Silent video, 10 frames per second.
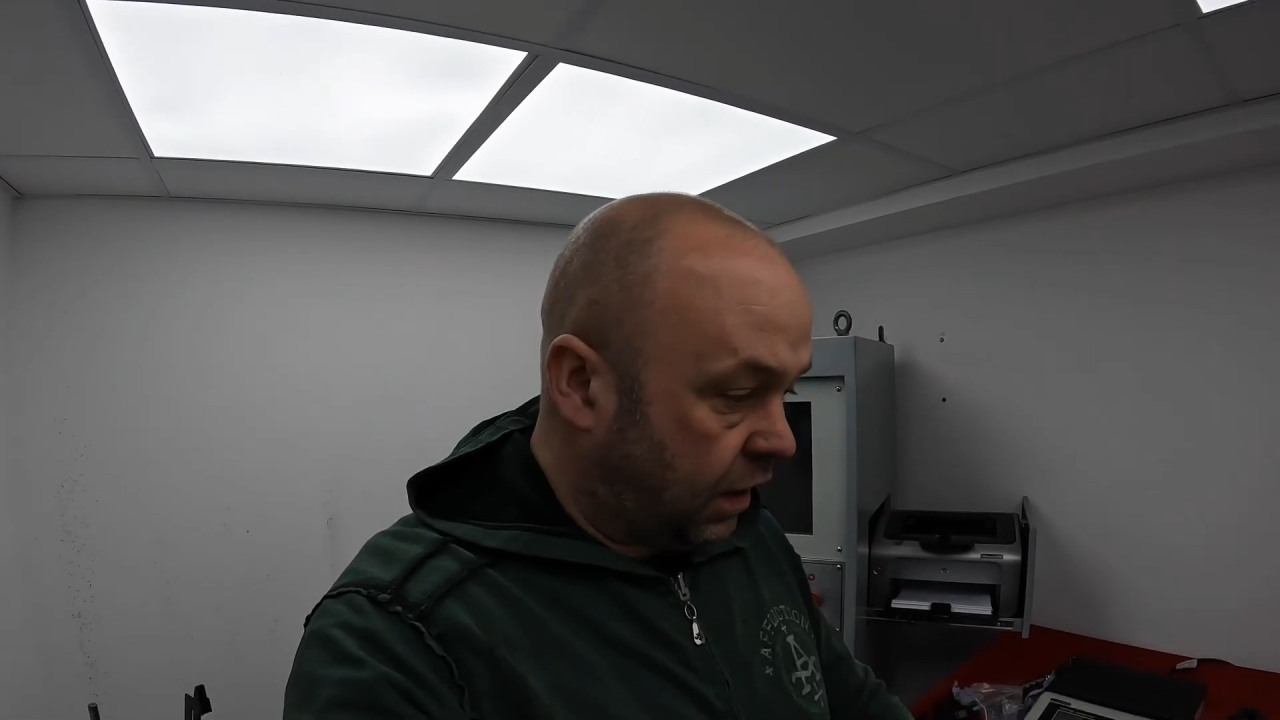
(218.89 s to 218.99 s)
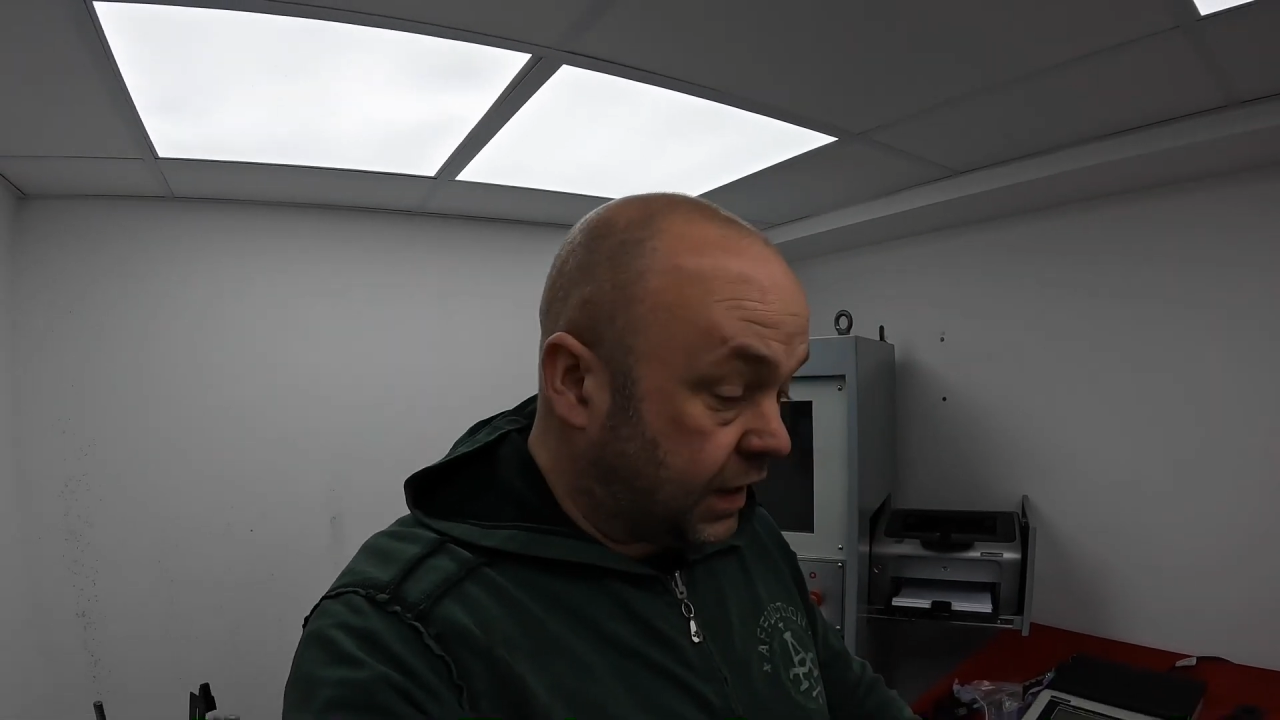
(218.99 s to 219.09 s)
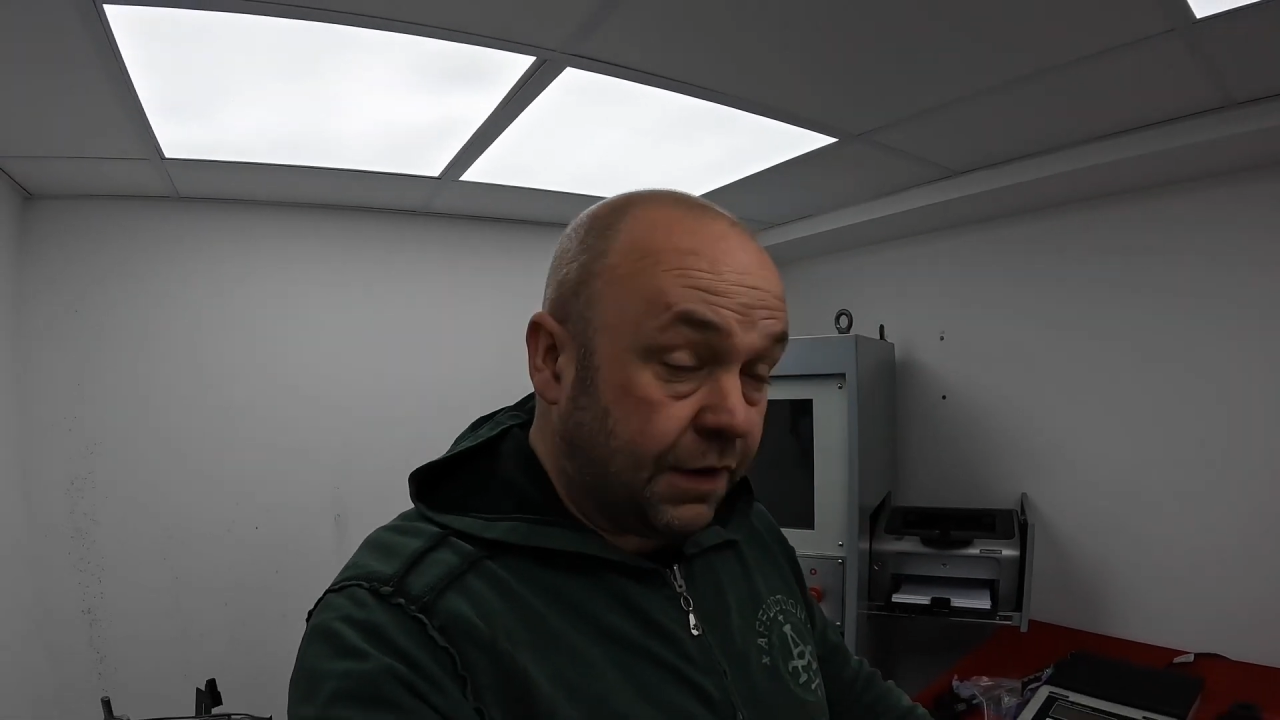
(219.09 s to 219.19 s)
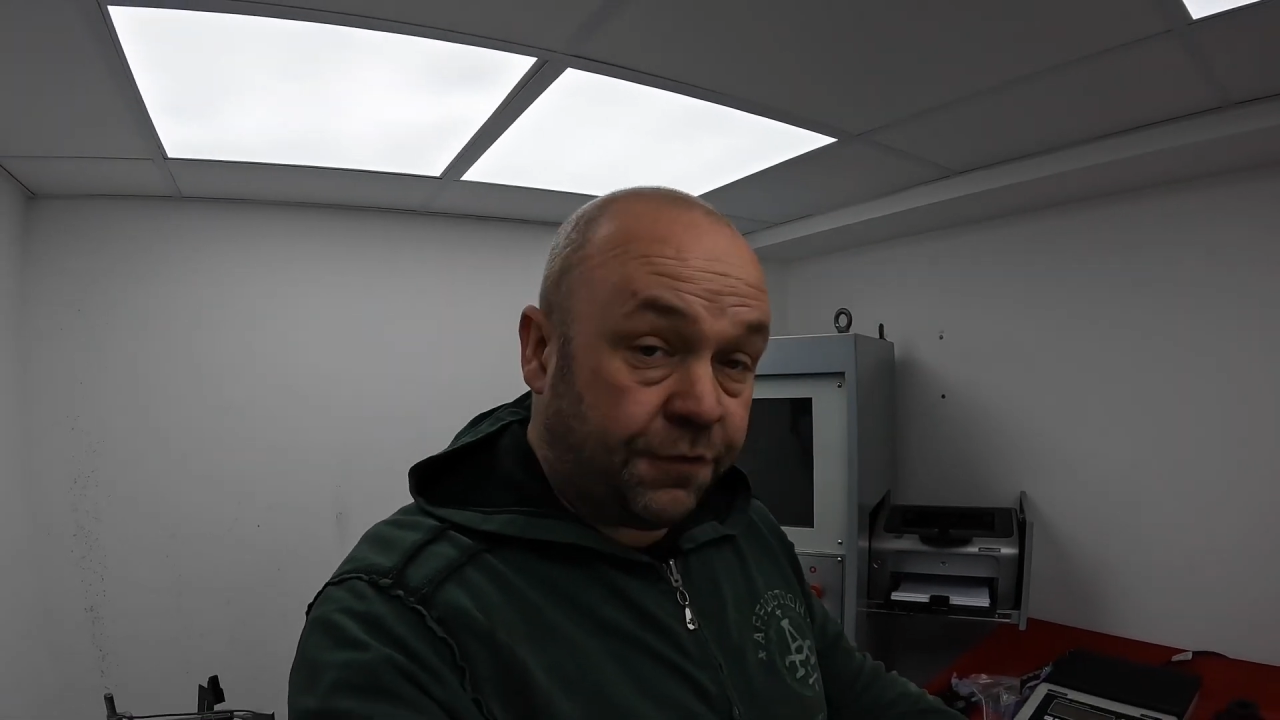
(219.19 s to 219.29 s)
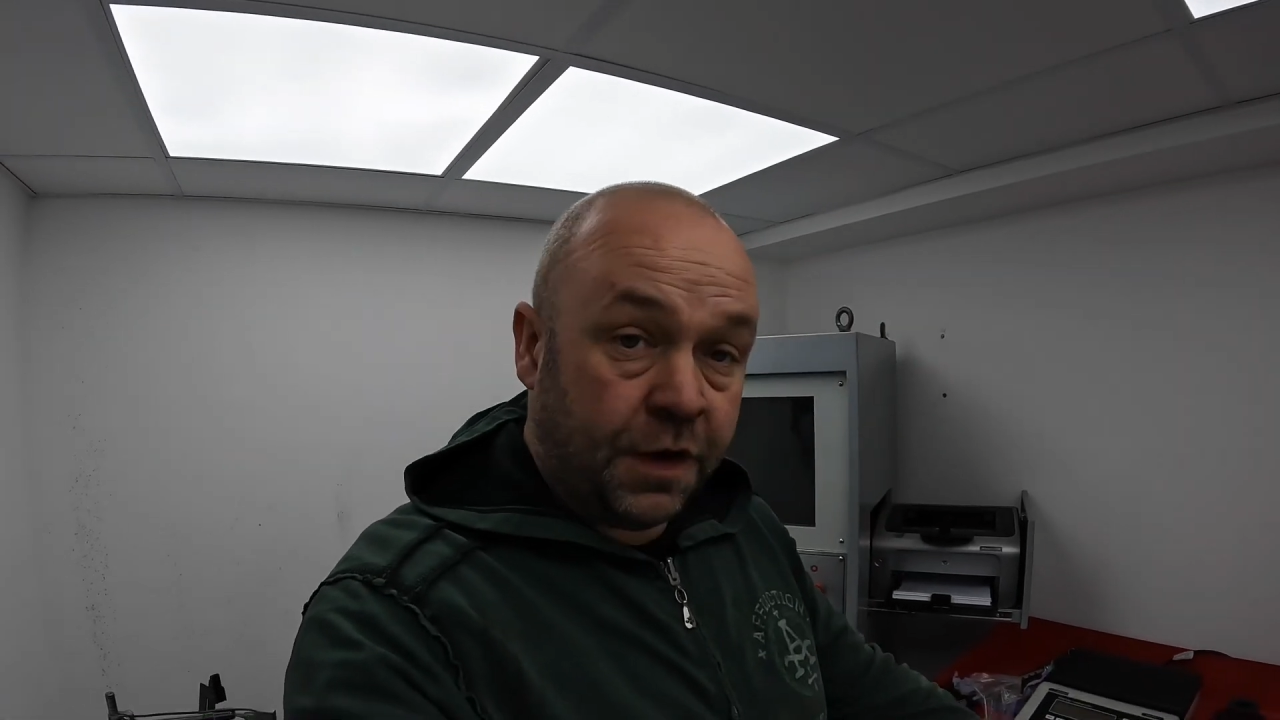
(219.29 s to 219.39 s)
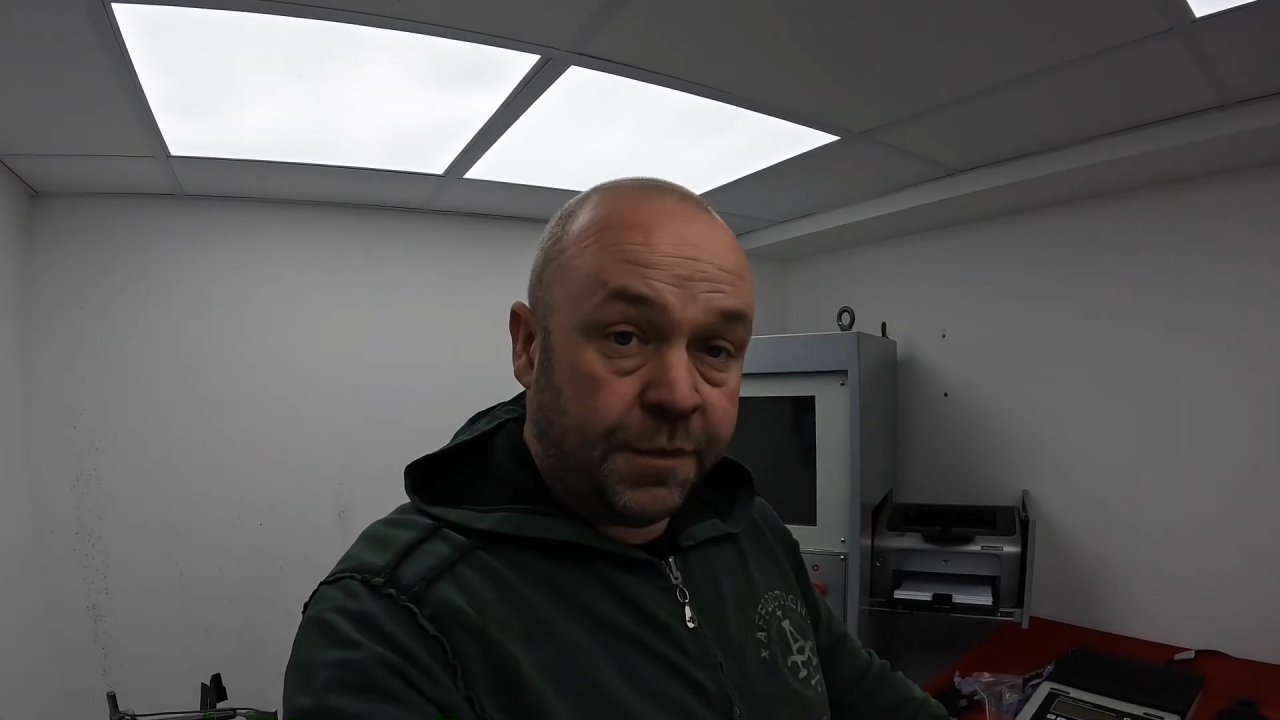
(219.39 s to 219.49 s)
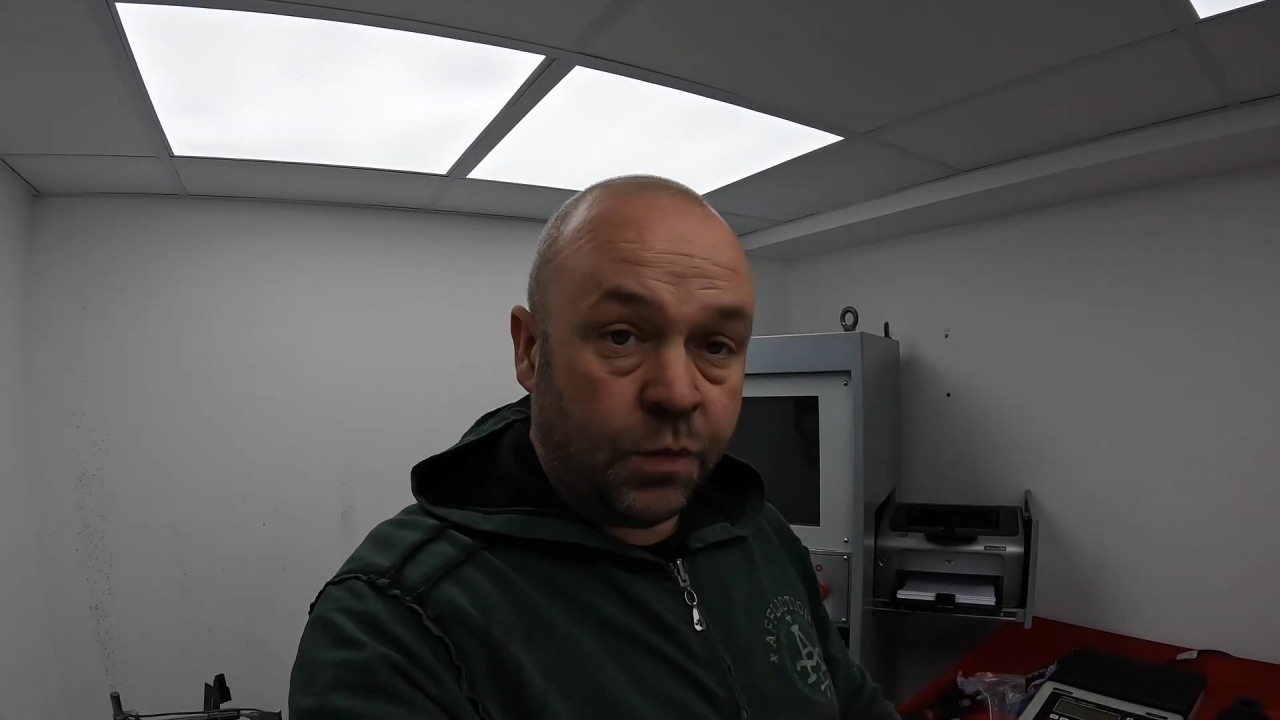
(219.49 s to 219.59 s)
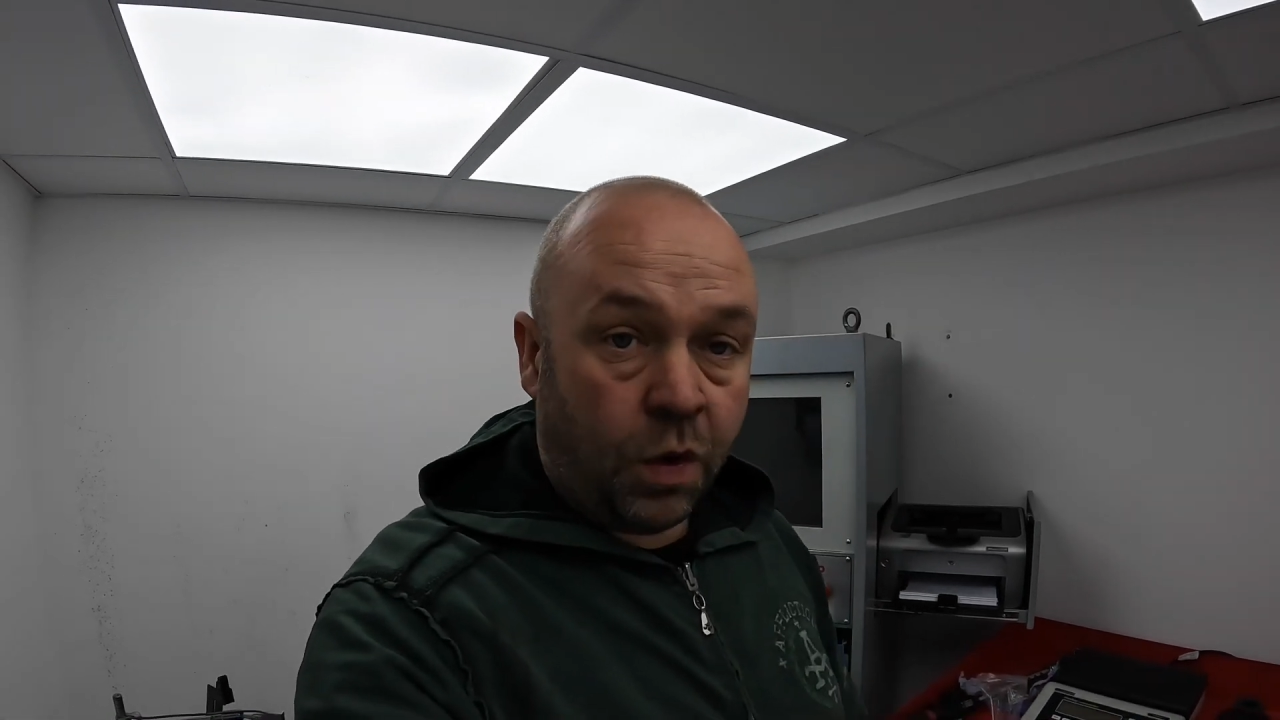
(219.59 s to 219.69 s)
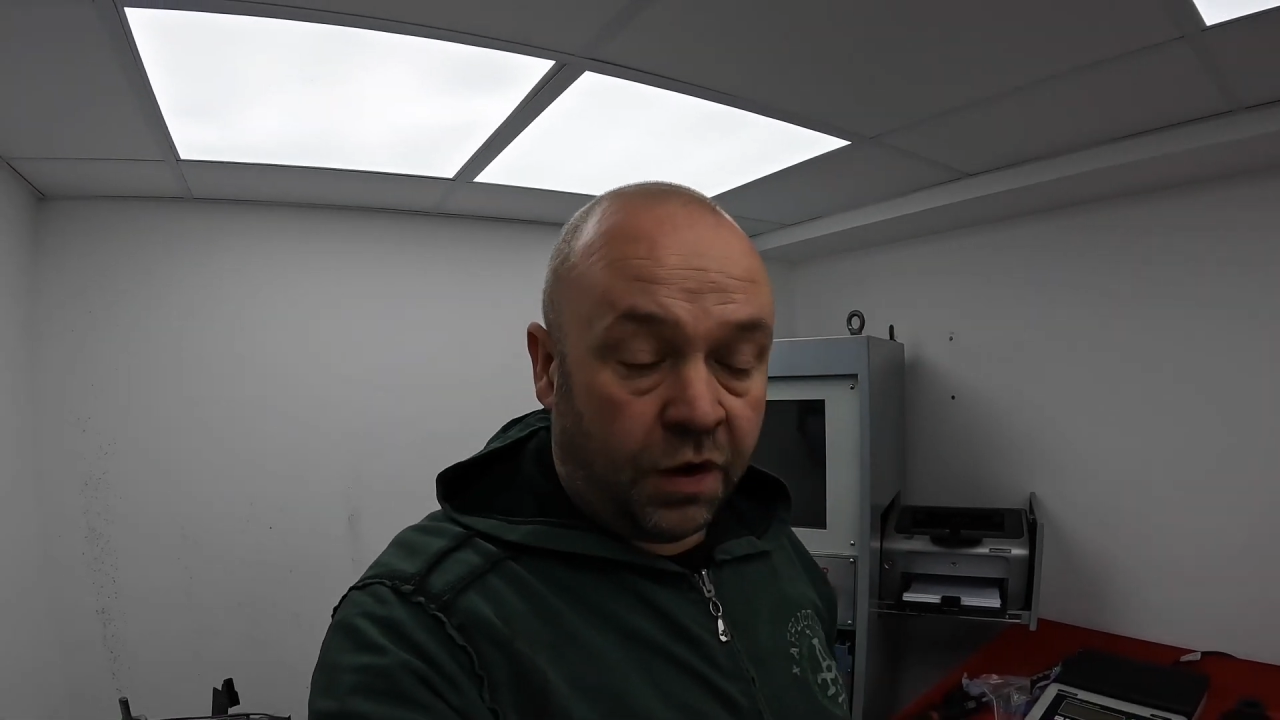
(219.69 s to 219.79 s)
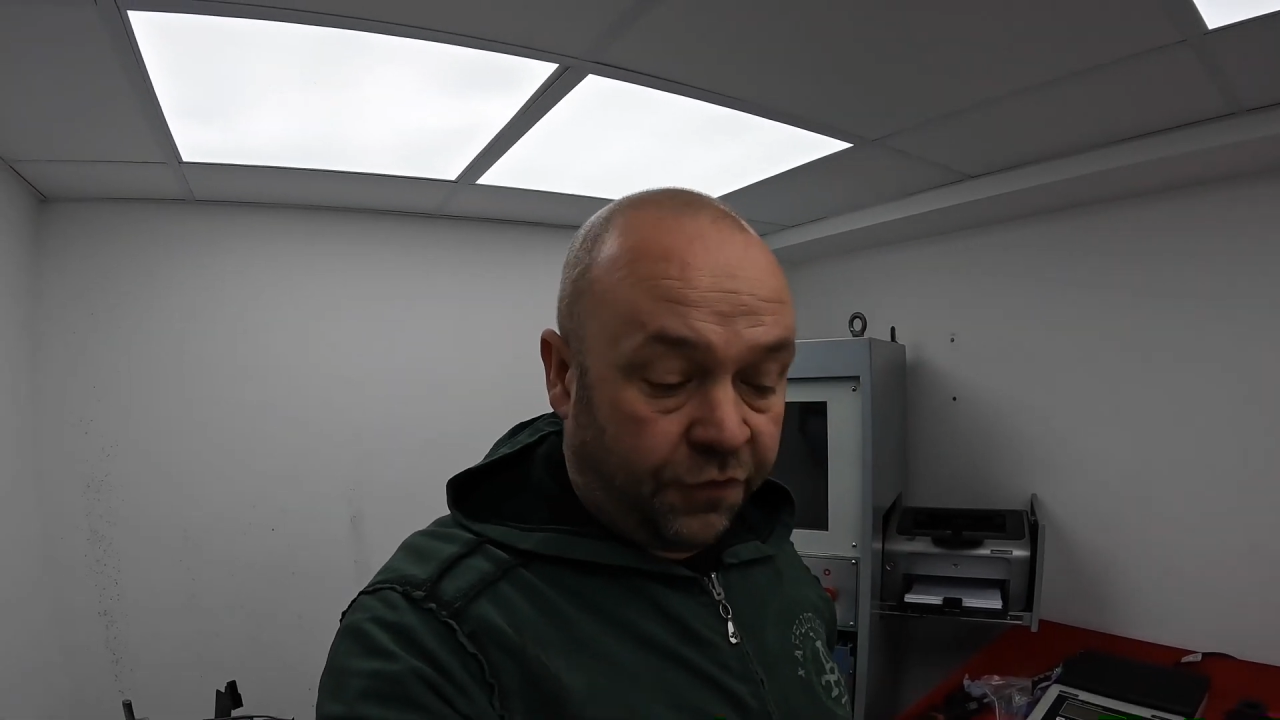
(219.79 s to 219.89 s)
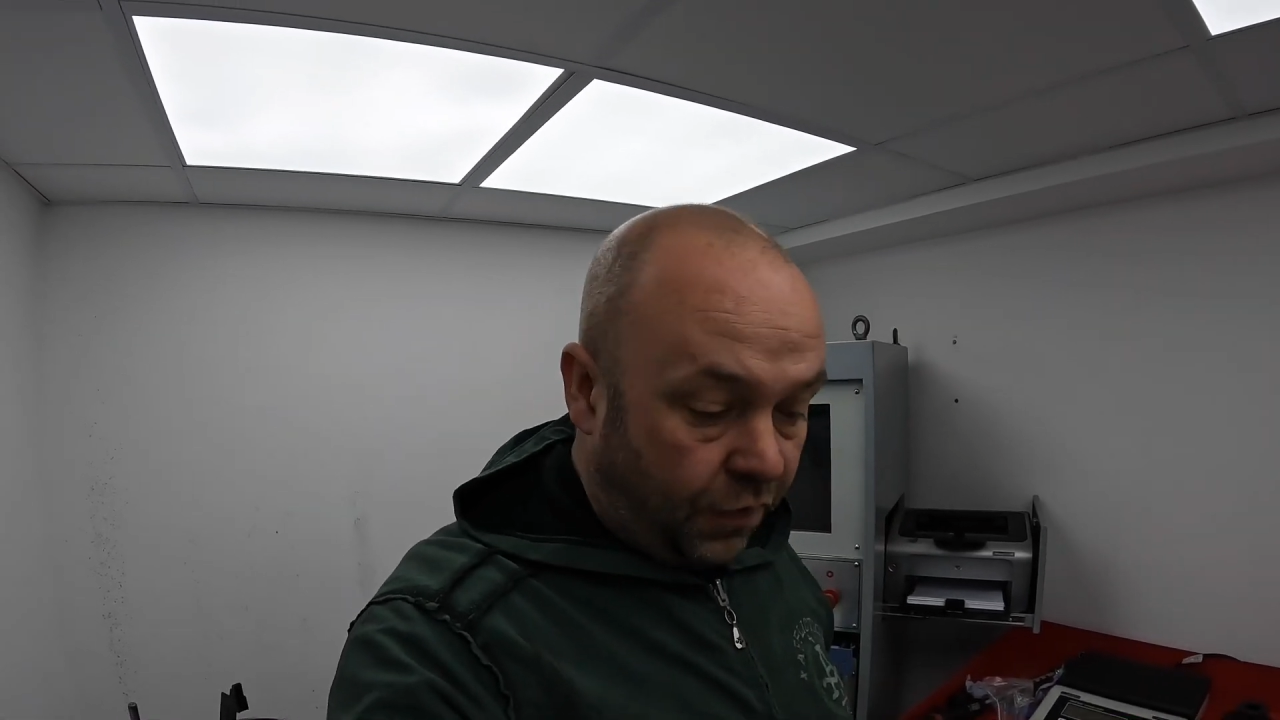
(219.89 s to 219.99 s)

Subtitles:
I'll keep filming what I